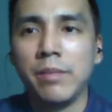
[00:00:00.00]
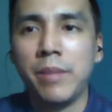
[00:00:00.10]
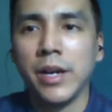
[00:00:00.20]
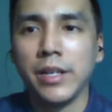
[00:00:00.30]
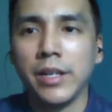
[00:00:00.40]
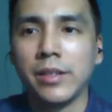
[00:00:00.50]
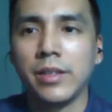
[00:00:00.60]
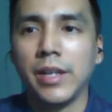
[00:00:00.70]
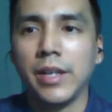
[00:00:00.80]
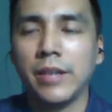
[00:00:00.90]
But
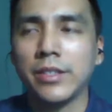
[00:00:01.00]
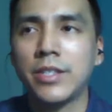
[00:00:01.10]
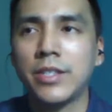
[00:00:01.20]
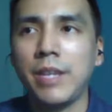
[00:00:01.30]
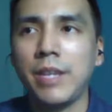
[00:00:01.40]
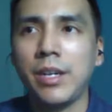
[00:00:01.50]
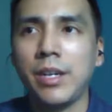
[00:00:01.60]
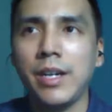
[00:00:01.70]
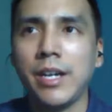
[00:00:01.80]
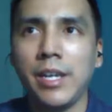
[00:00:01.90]
at the same
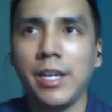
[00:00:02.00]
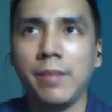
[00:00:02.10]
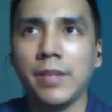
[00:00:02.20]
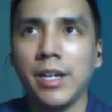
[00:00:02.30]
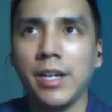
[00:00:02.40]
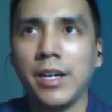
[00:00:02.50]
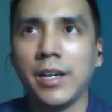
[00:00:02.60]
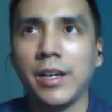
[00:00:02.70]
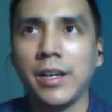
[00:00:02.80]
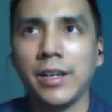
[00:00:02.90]
time, I